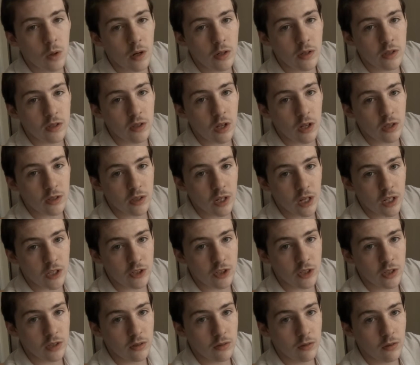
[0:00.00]
where it's not
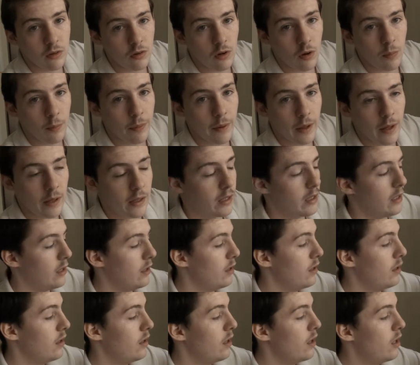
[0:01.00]
touching back
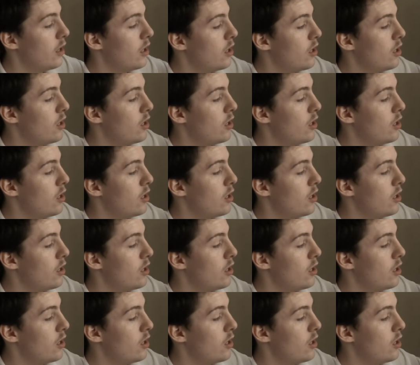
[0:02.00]
here.